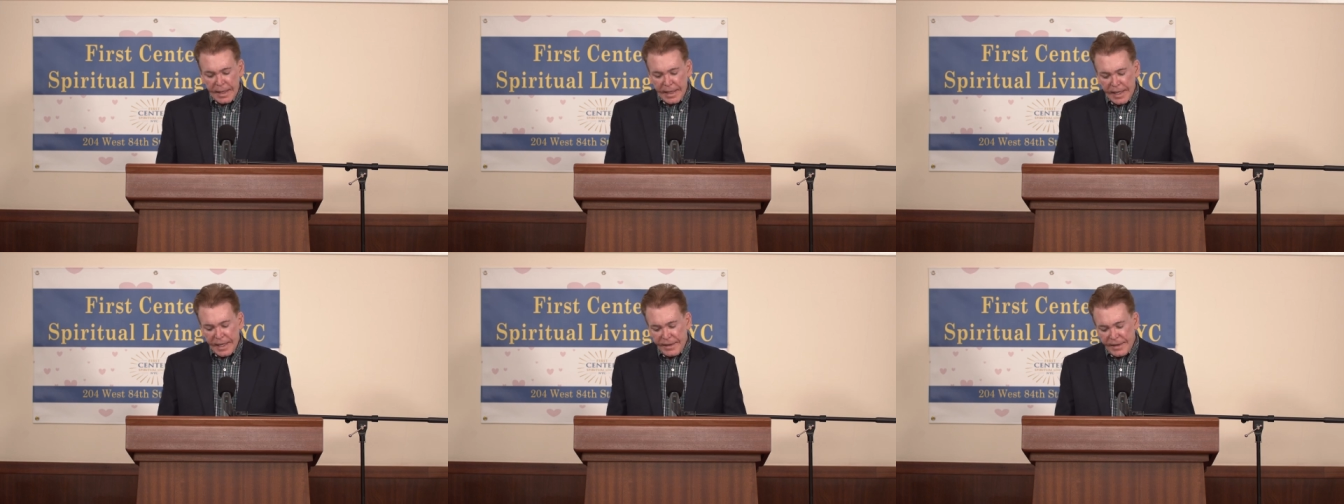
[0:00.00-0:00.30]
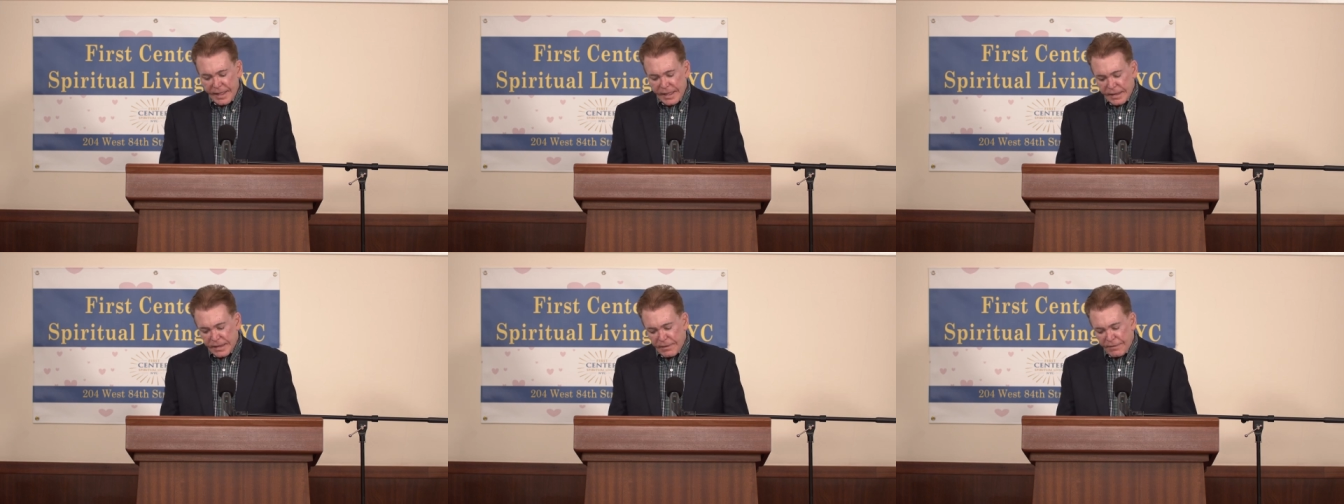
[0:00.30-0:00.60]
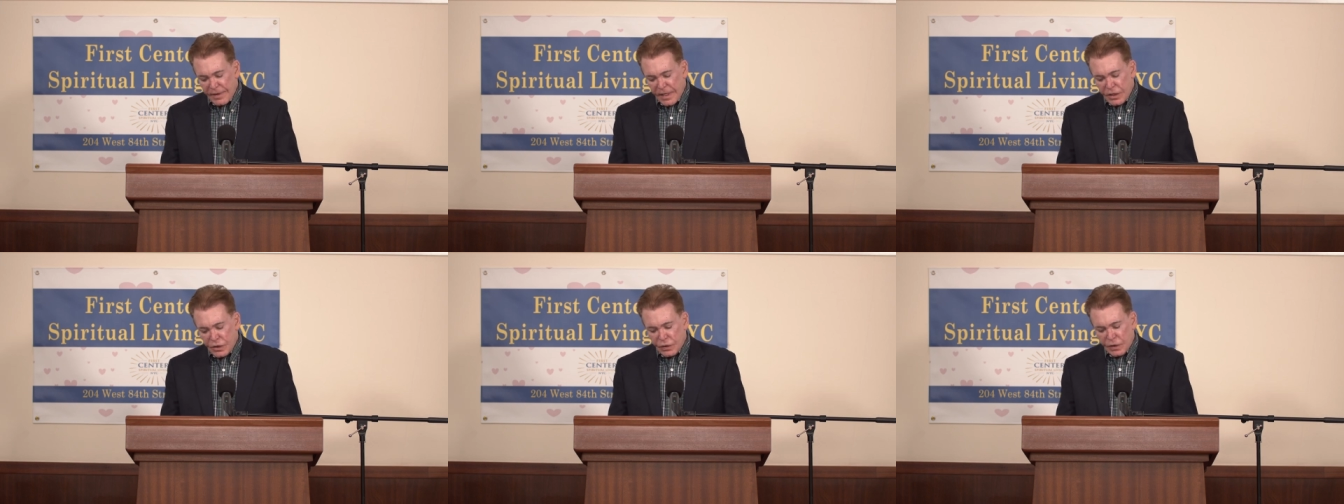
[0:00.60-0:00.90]
And that's
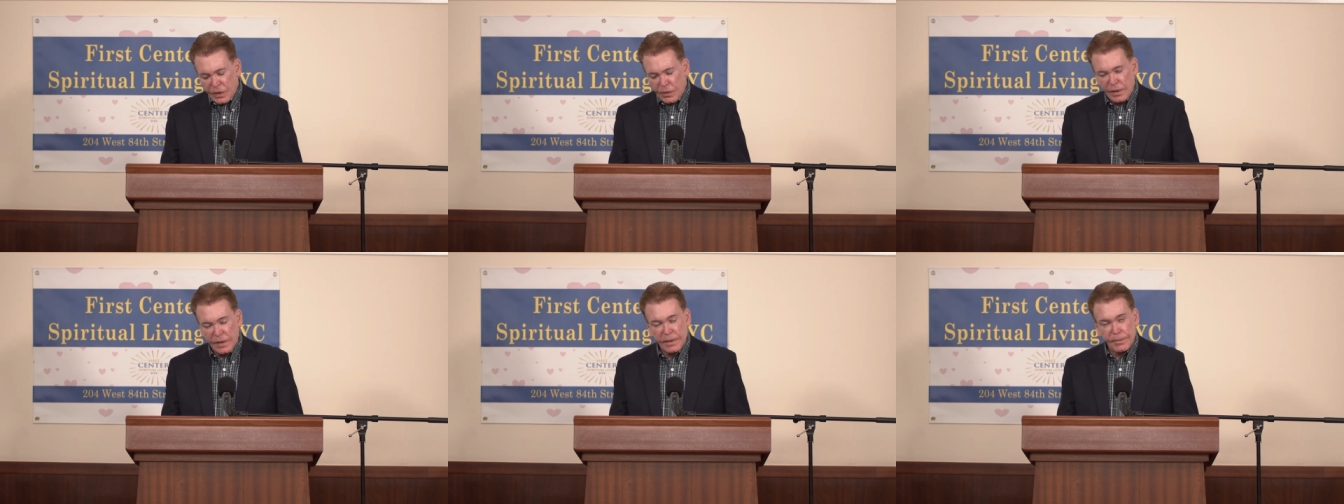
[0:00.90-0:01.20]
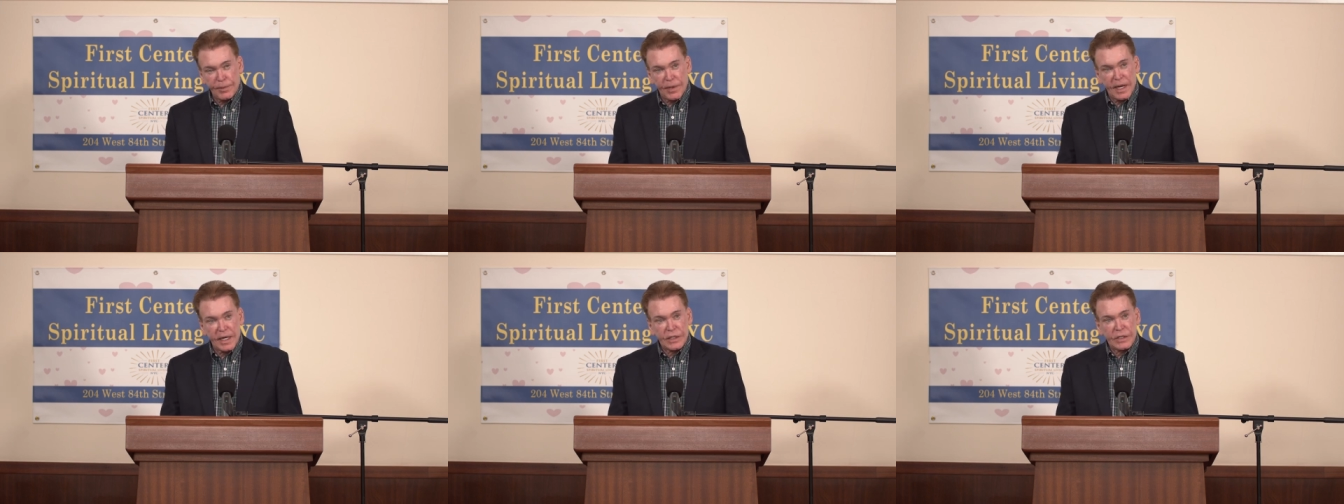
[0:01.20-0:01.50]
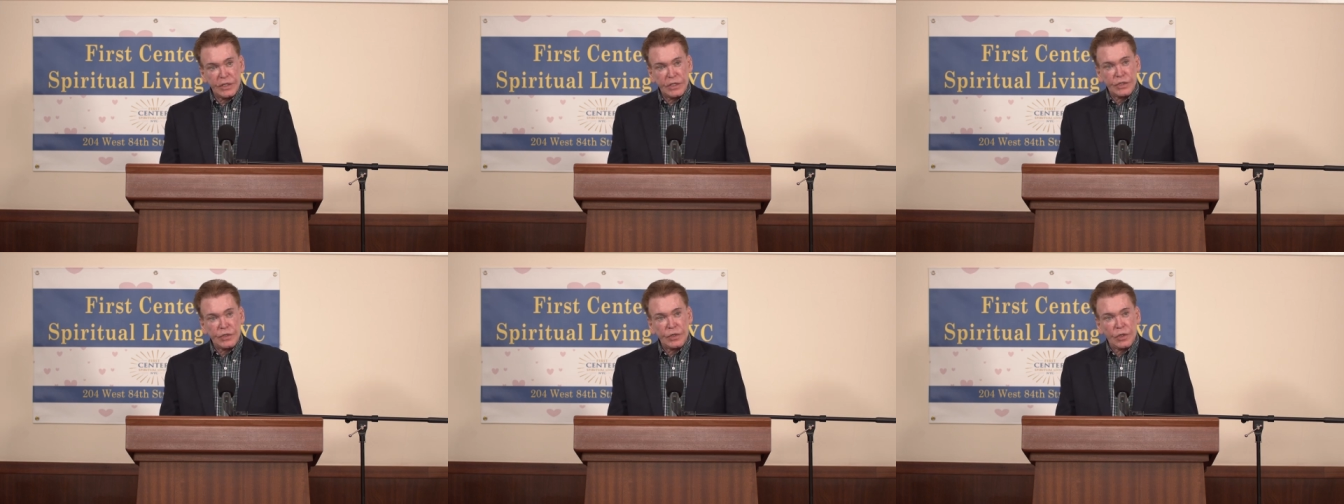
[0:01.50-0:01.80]
eventually what the
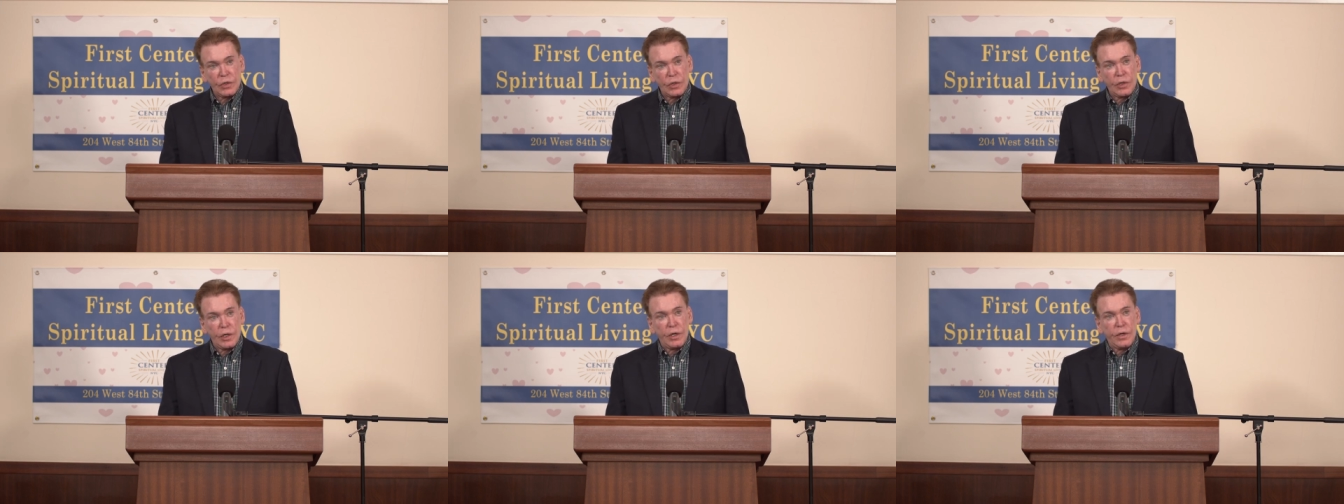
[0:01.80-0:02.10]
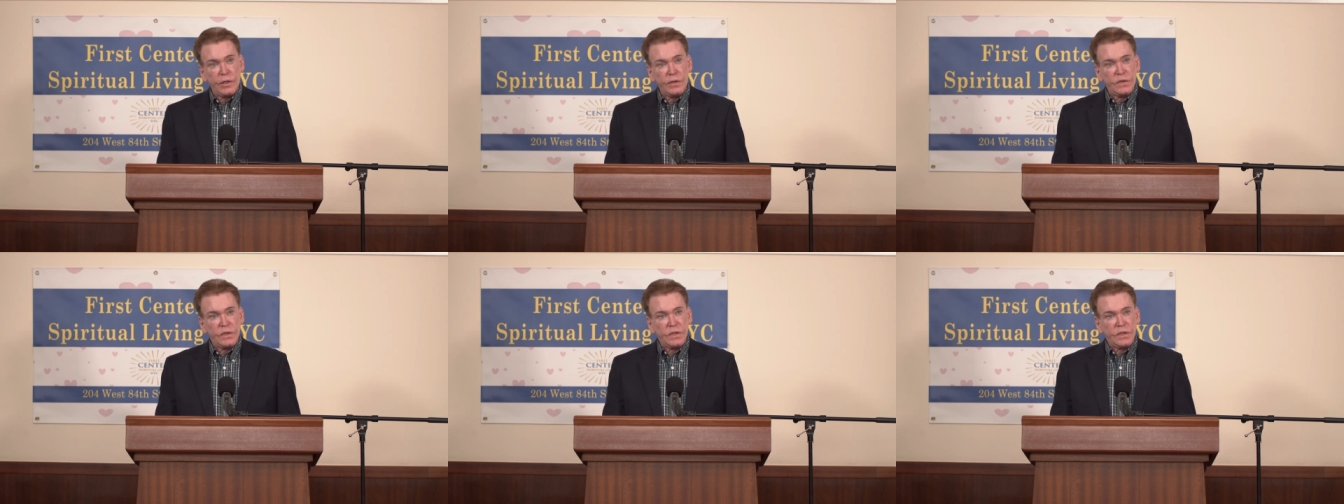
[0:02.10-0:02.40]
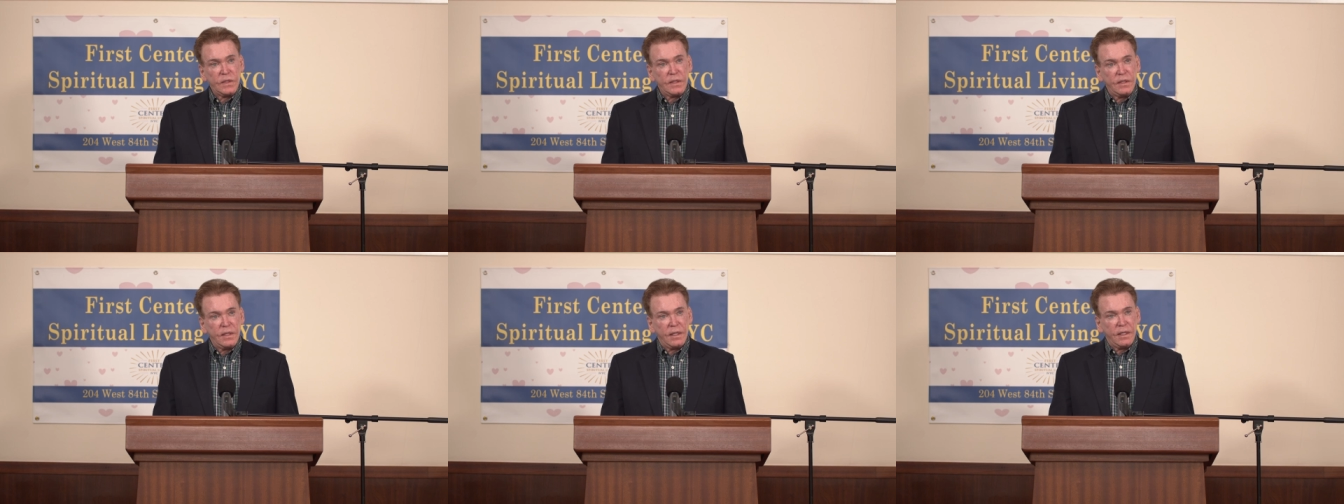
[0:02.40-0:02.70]
practitioner learns
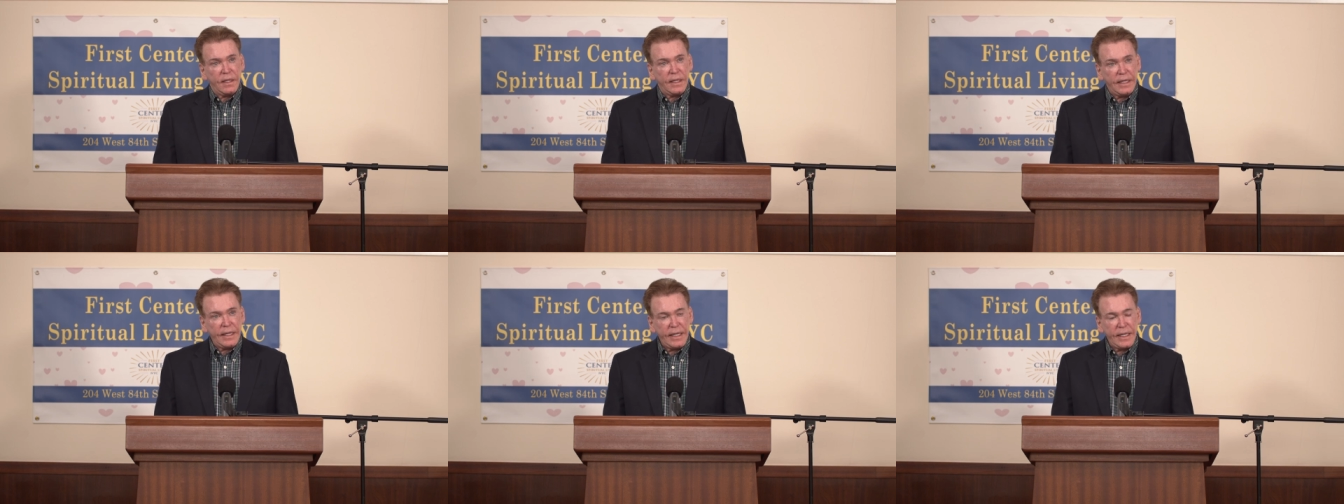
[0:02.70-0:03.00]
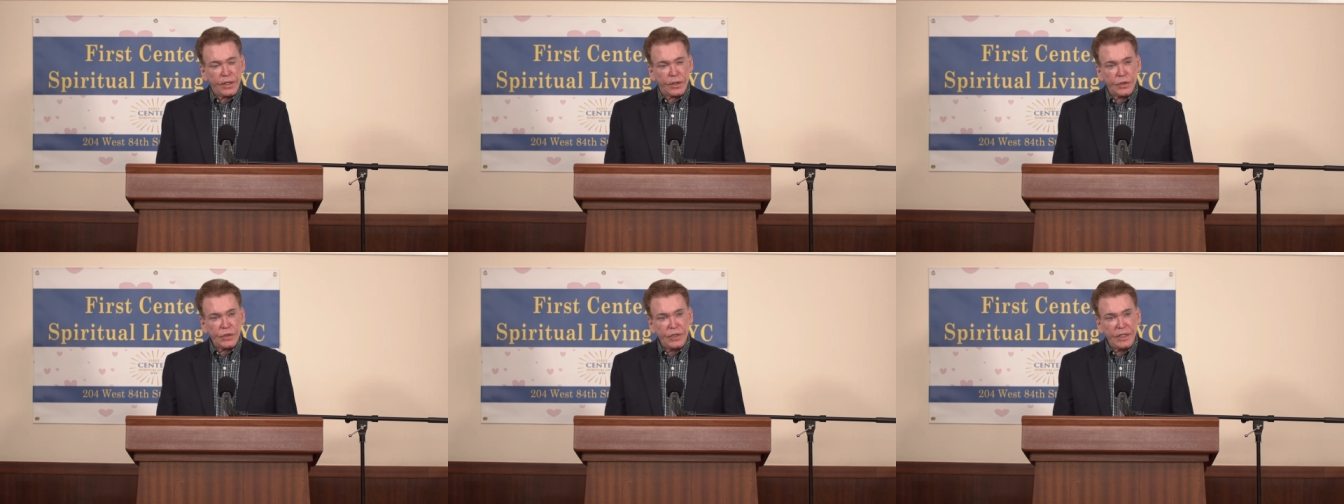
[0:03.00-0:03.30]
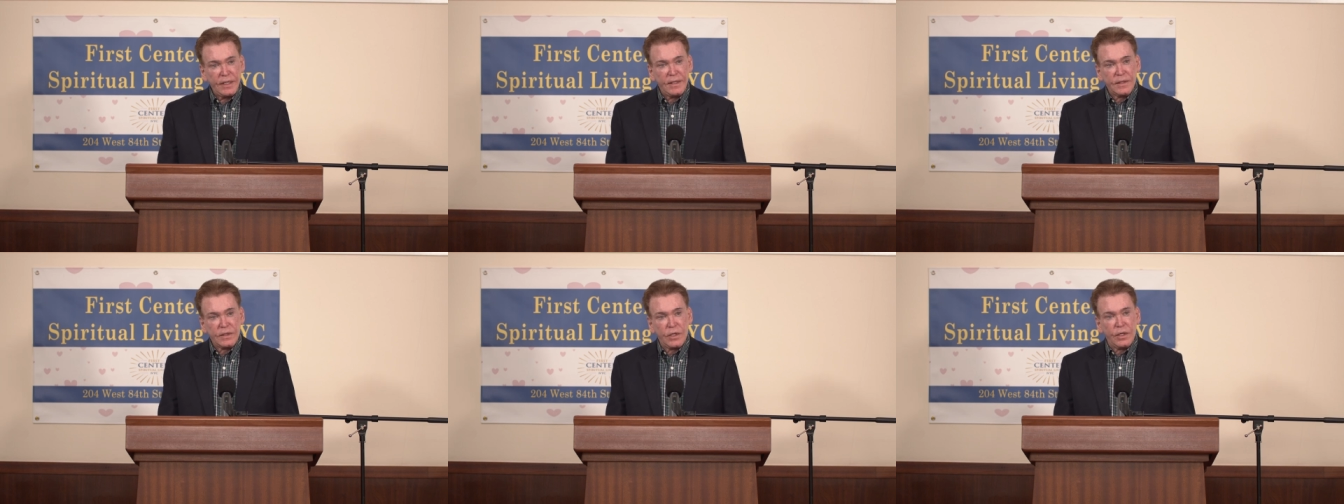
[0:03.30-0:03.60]
is he or
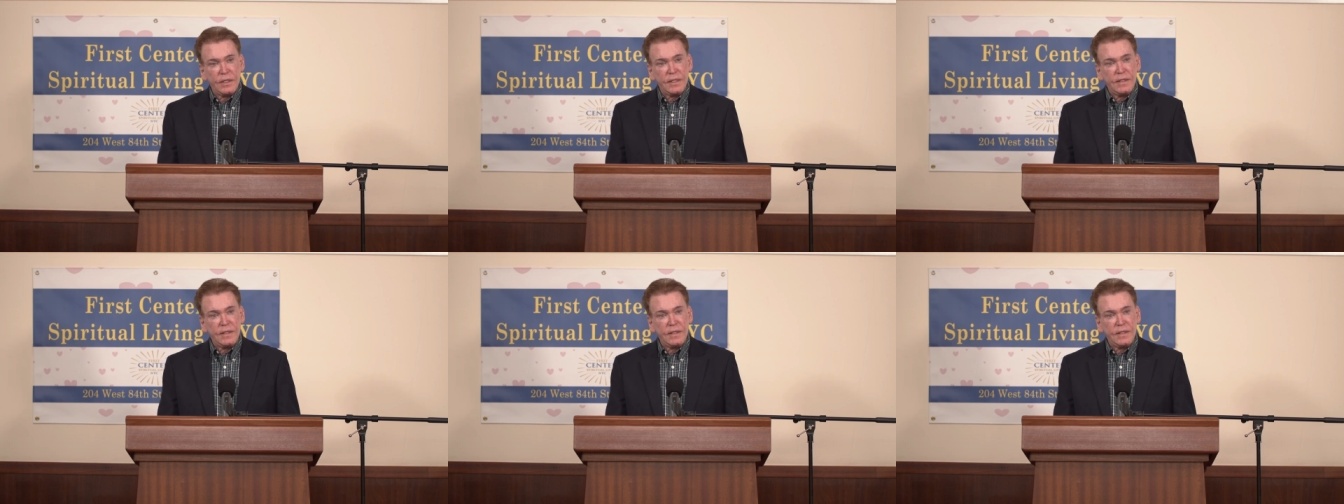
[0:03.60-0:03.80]
she is going